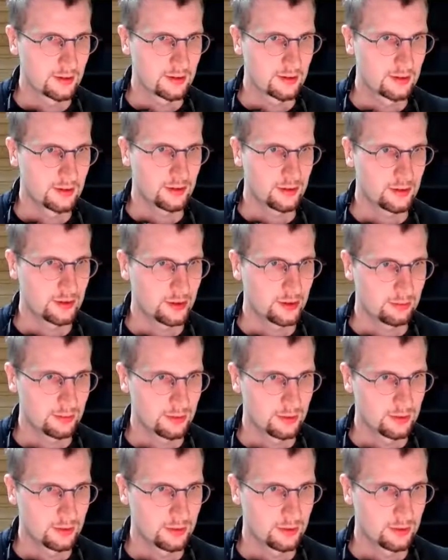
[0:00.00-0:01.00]
Stop.
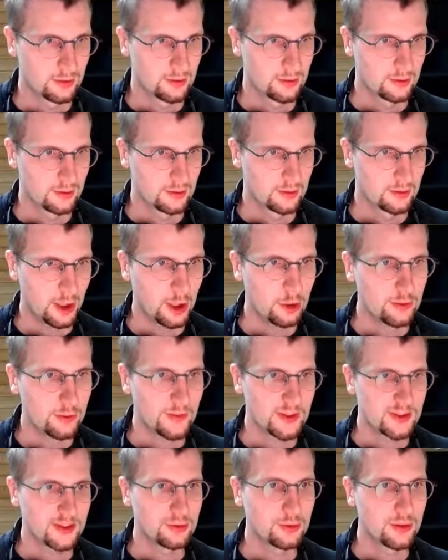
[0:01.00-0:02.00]
Oh, it was
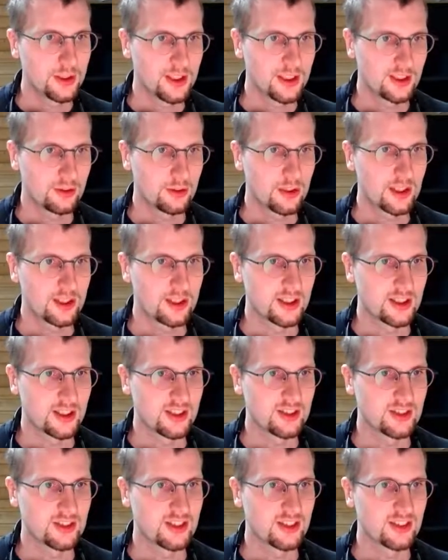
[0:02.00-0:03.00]
doing it. Okay, I
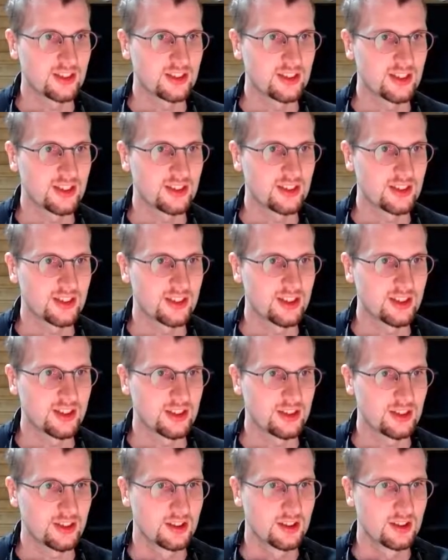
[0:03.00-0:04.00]
see.
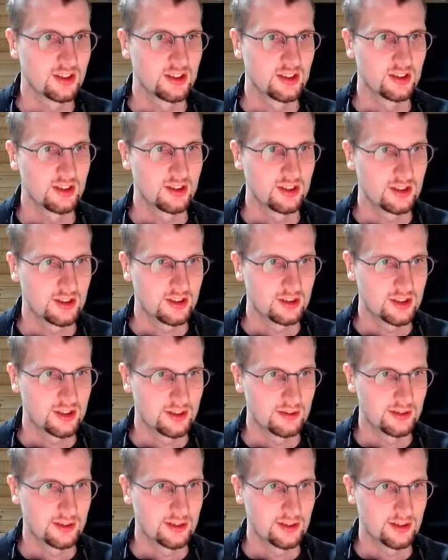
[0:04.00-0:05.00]
Generate
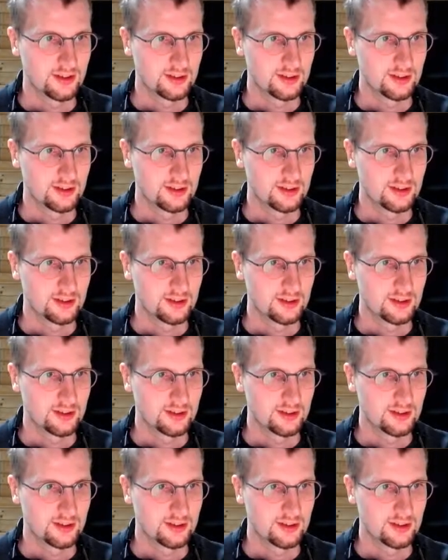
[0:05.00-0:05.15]
another.